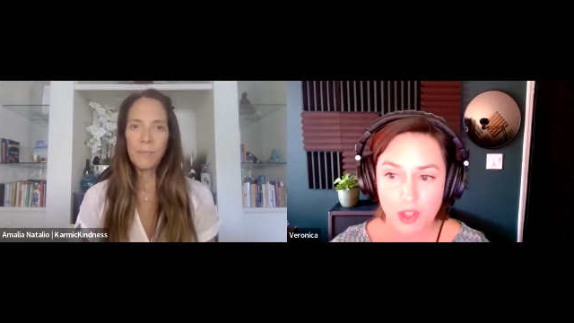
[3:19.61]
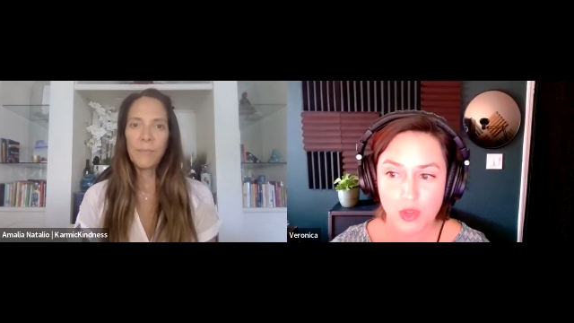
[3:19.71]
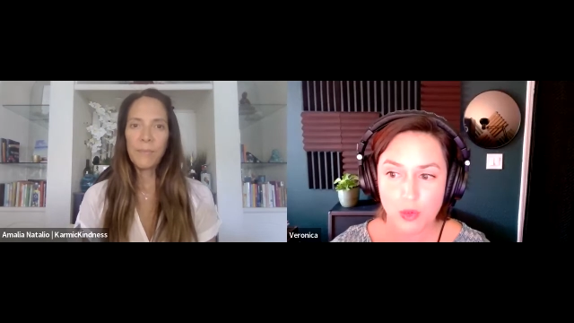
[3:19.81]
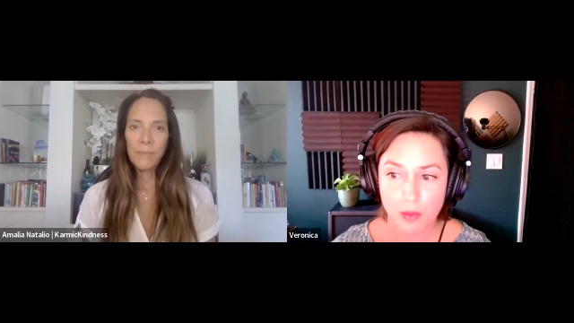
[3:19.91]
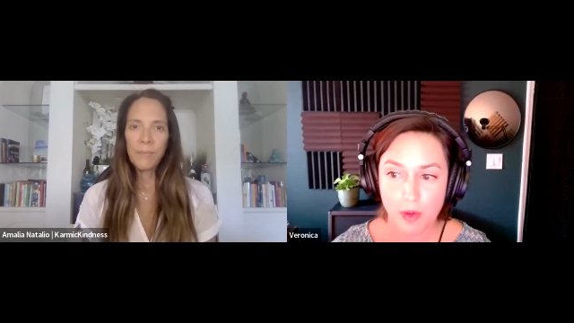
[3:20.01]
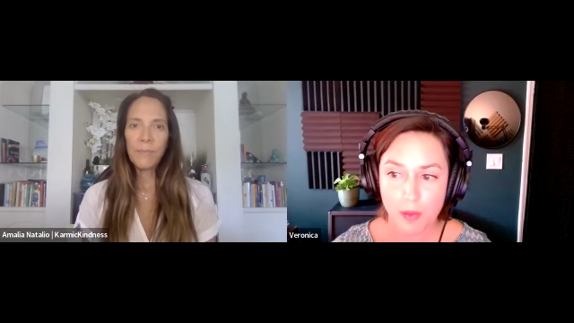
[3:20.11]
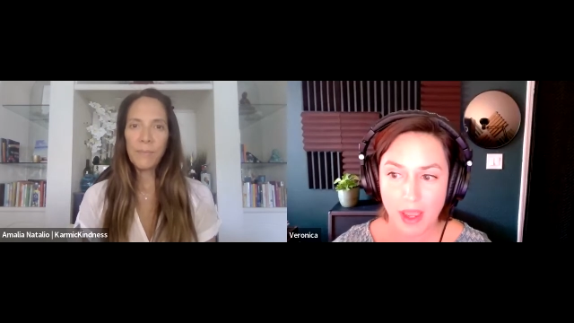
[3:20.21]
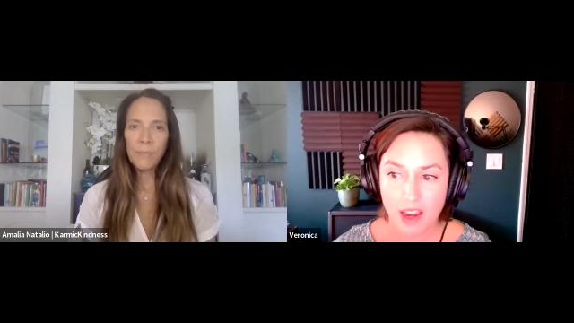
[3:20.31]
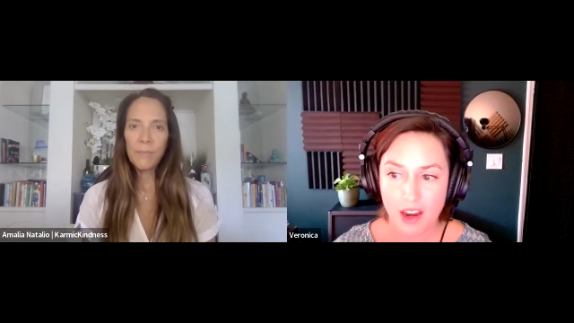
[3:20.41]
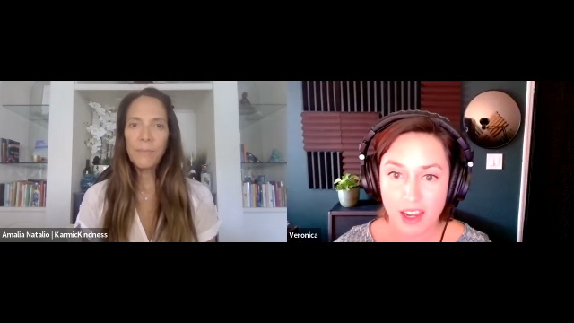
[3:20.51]
Speaker 1: which we
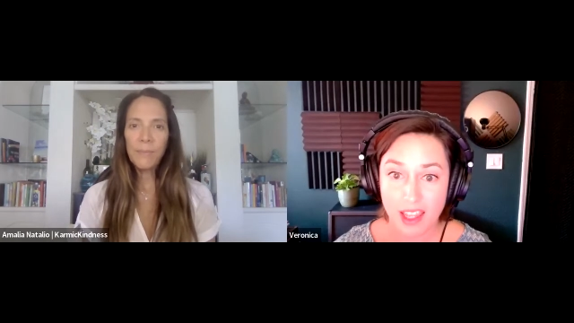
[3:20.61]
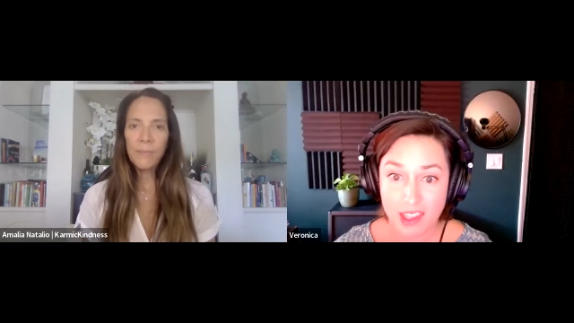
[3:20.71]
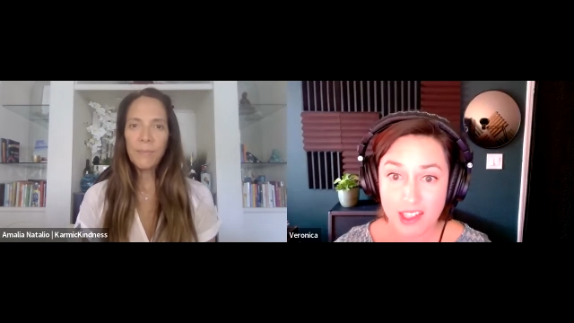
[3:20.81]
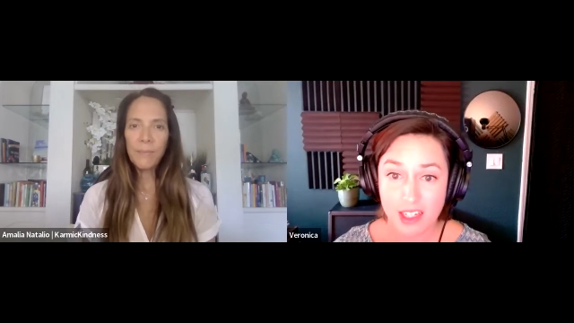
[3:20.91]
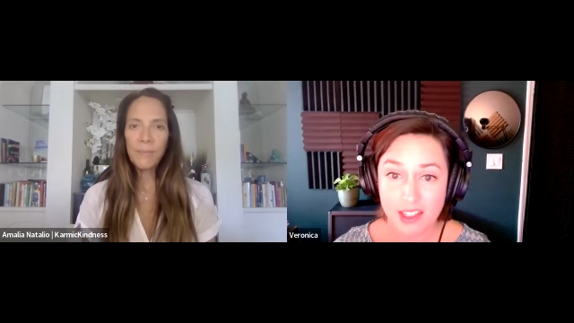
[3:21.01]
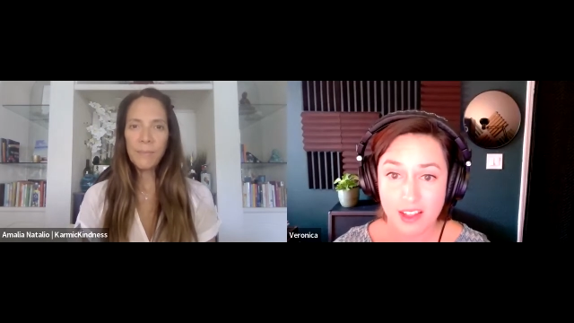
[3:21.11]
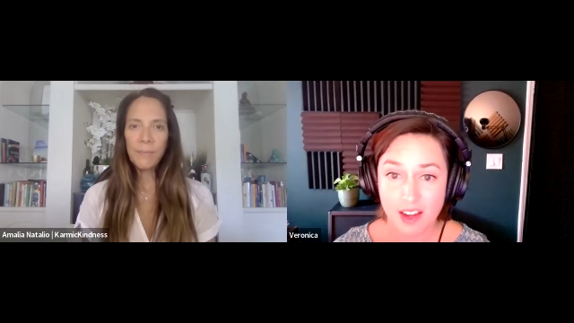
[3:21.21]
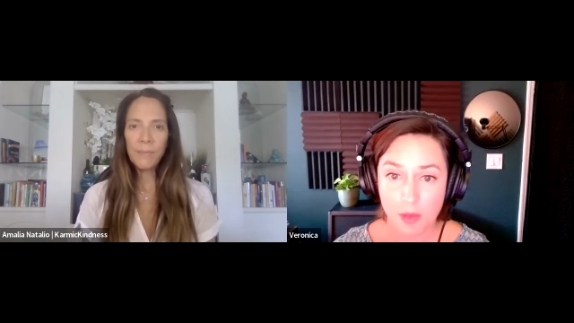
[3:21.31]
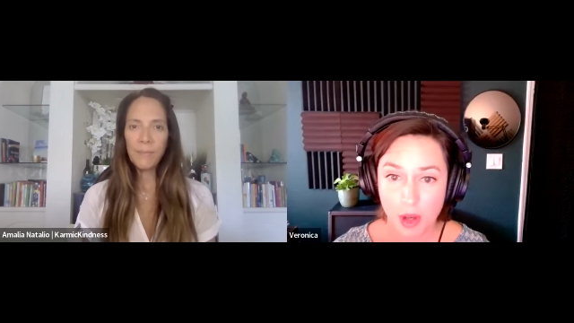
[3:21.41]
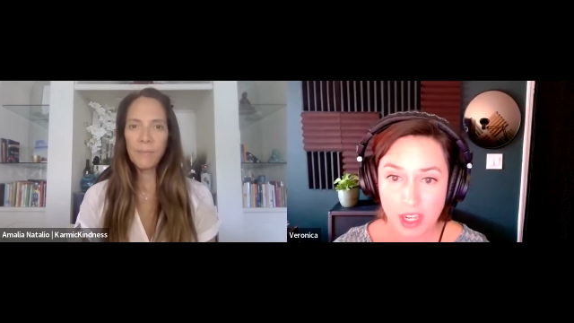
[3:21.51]
prepare in the tea
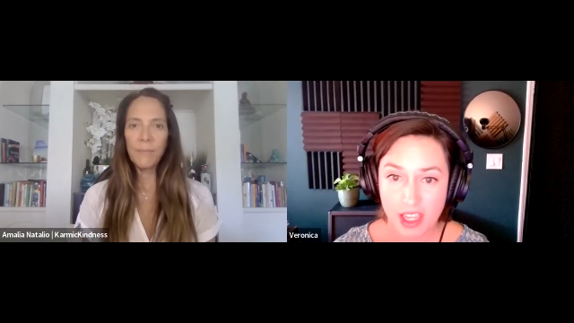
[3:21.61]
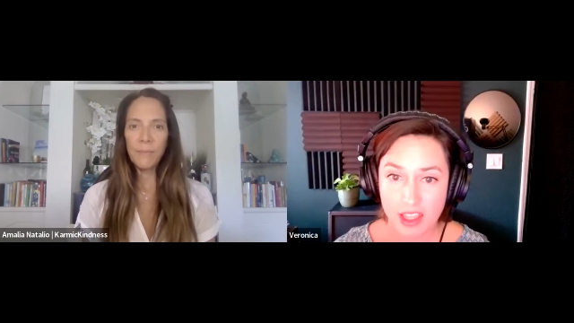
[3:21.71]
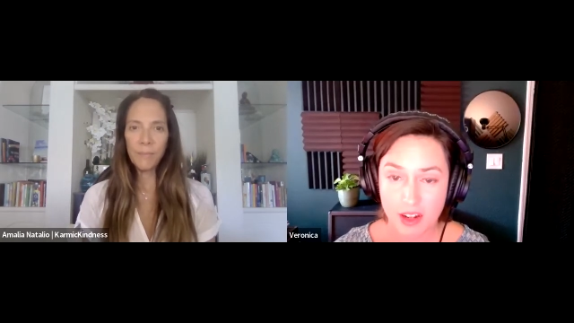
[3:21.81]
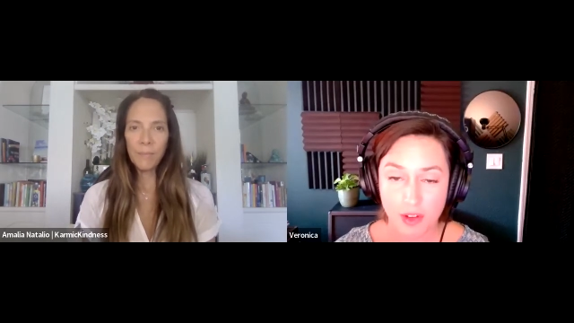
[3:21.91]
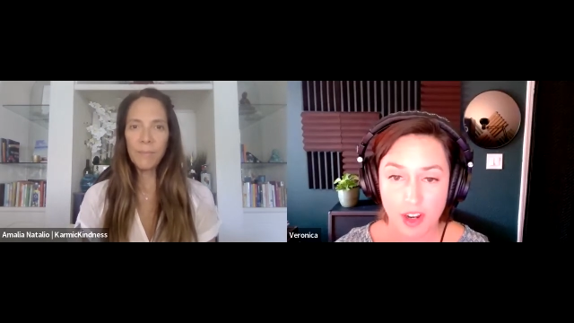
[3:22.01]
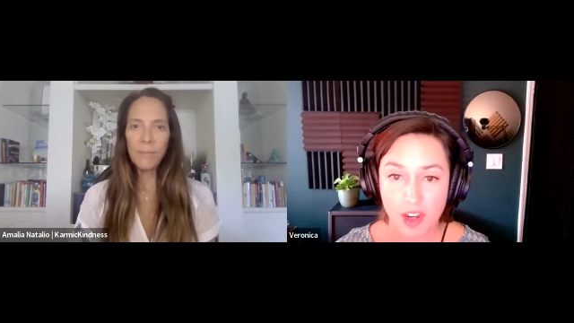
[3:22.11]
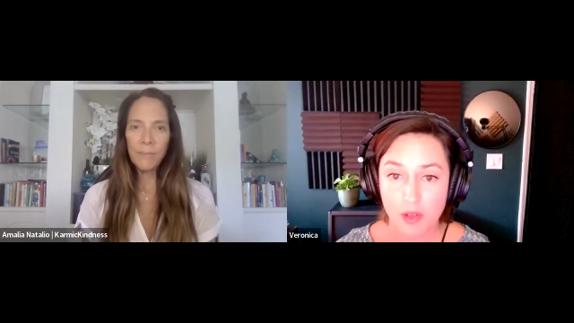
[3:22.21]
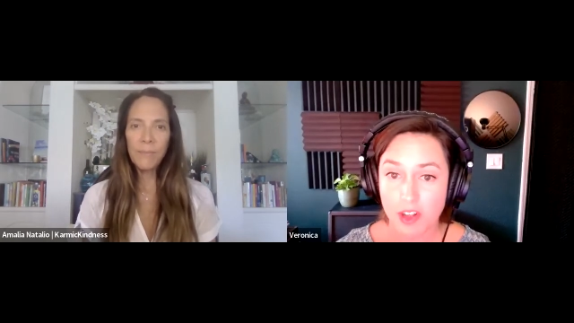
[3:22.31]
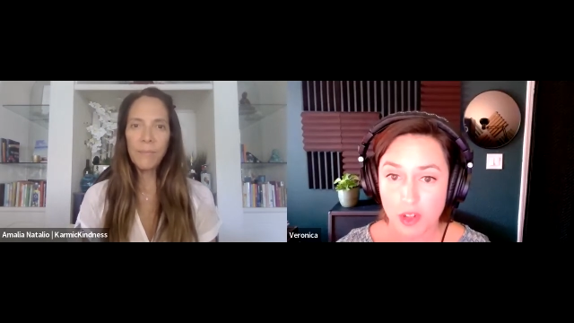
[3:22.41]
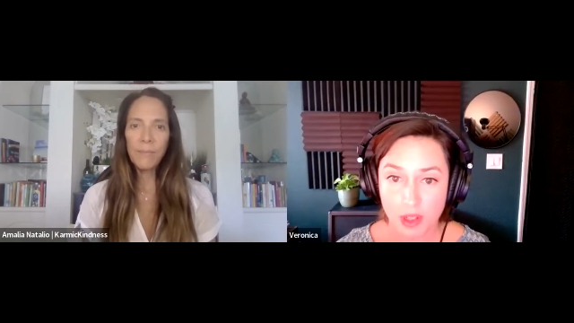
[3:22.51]
ceremony in a
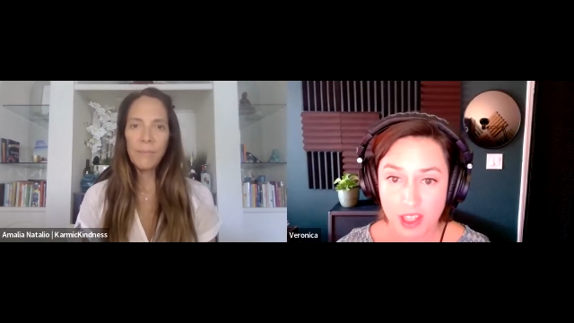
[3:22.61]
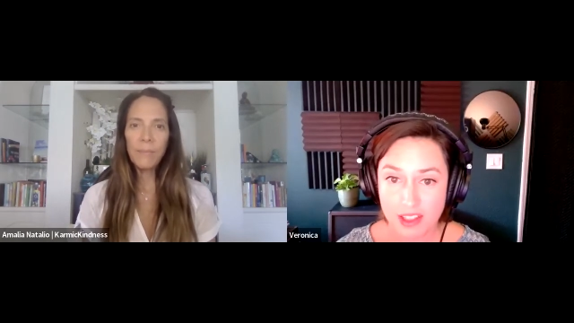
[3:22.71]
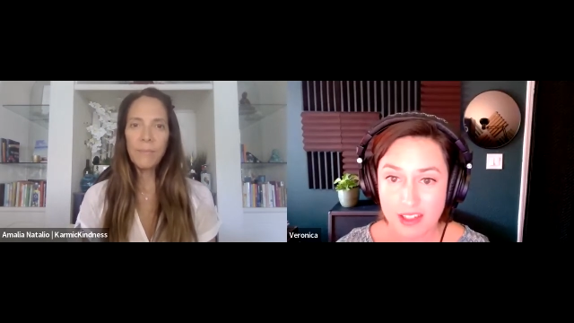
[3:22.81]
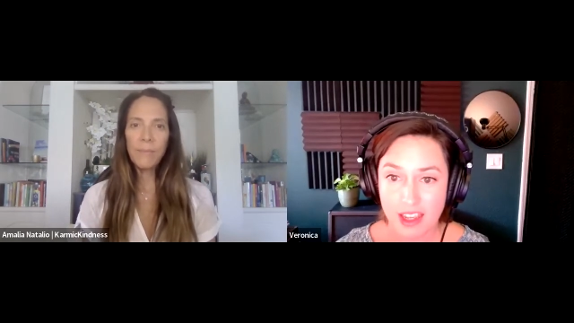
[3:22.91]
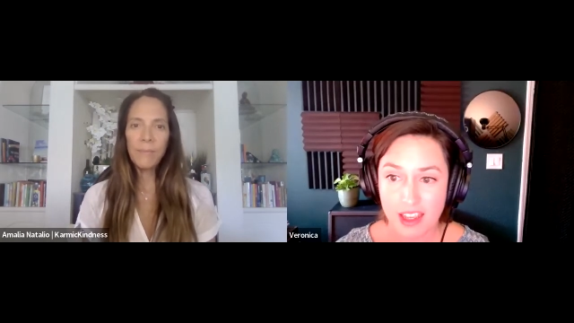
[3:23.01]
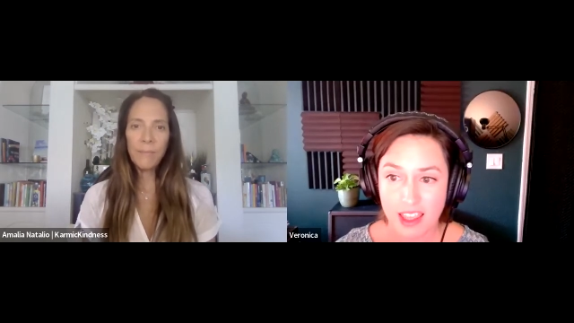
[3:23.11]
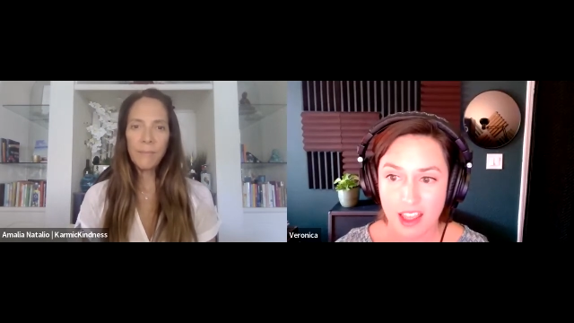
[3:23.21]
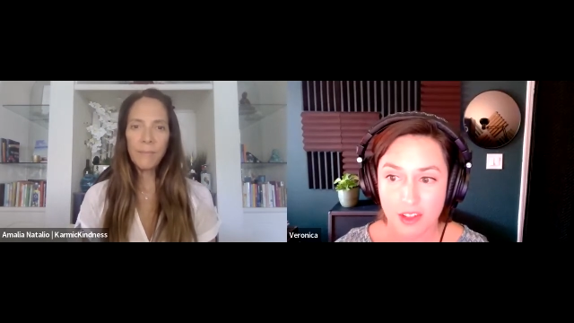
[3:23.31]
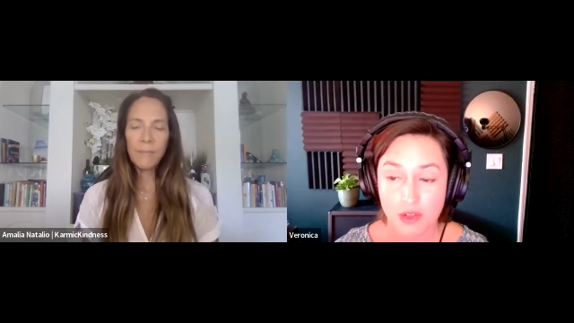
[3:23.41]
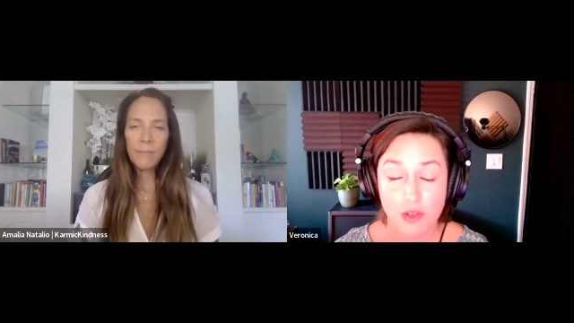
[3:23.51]
very
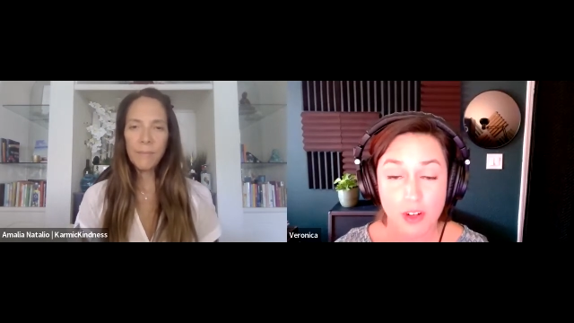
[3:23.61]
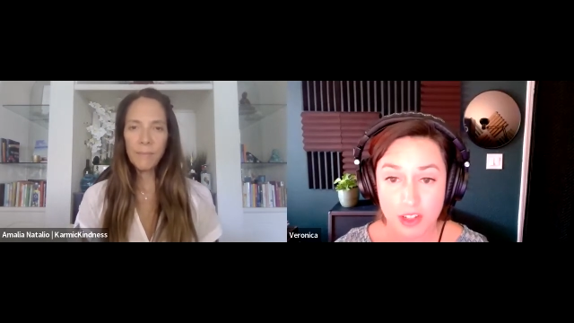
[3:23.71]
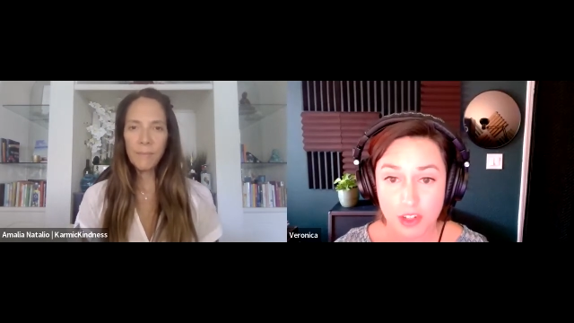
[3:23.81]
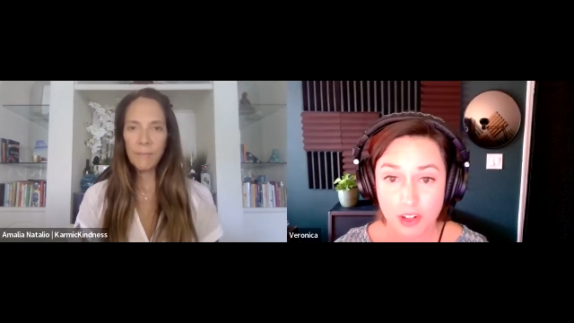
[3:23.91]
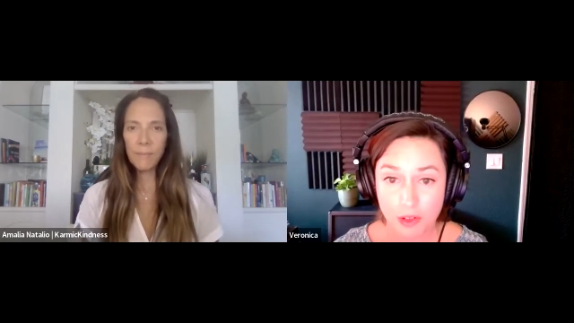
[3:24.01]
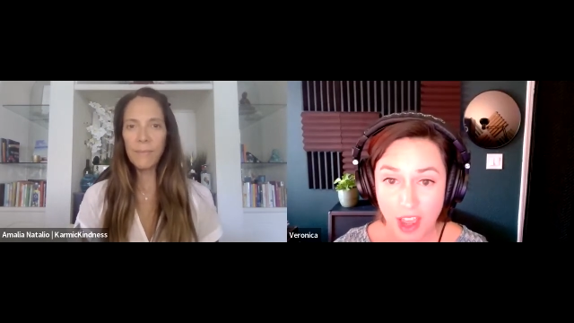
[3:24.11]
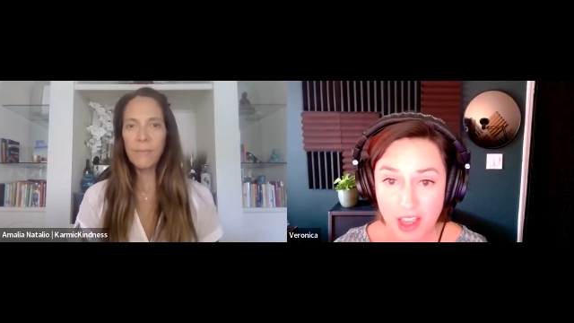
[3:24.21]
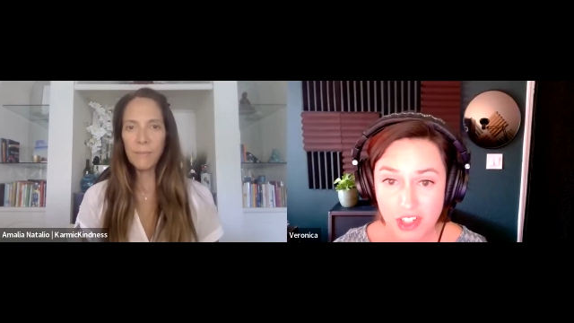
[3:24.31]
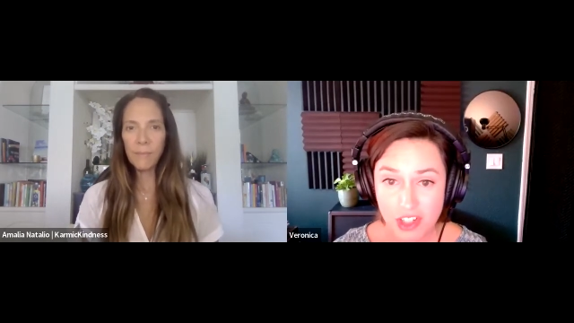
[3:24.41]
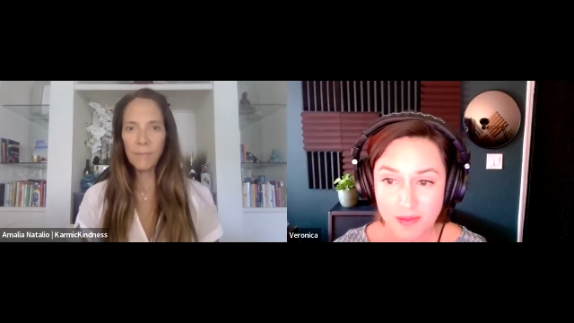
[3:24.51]
ritualistic and traditional
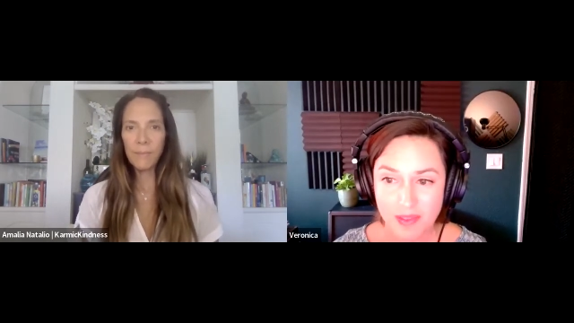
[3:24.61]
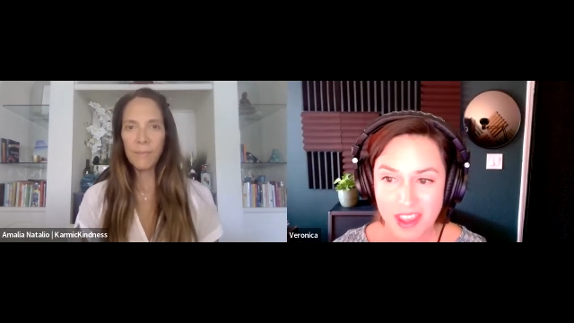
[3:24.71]
fashion.